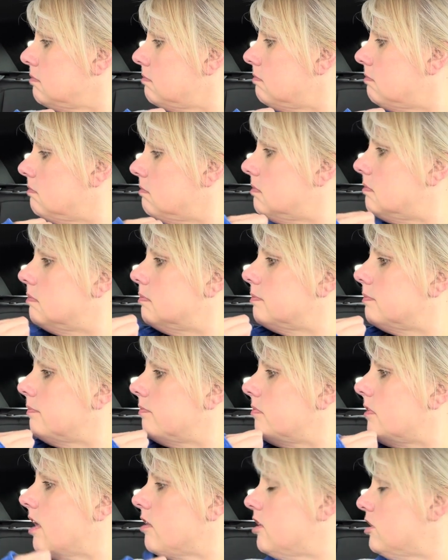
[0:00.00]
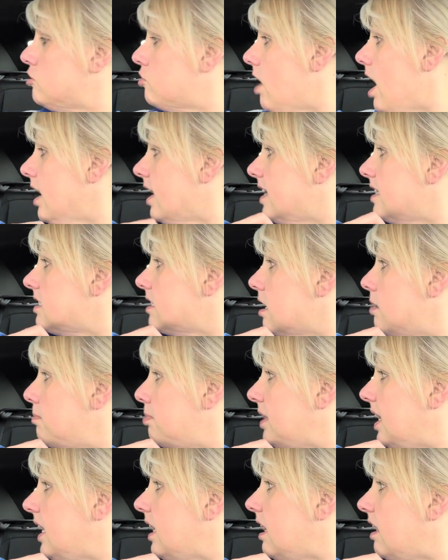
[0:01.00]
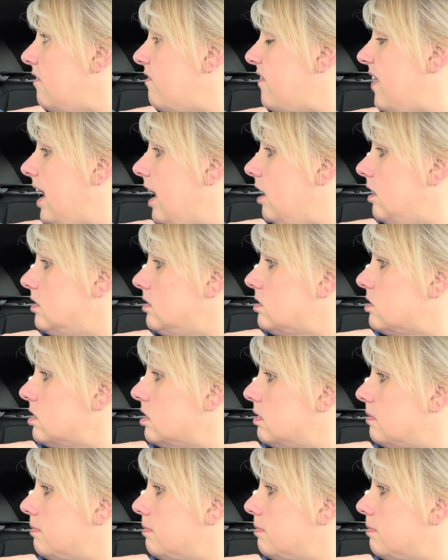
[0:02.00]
Okay, well, it's all right. The trunk is completely filled.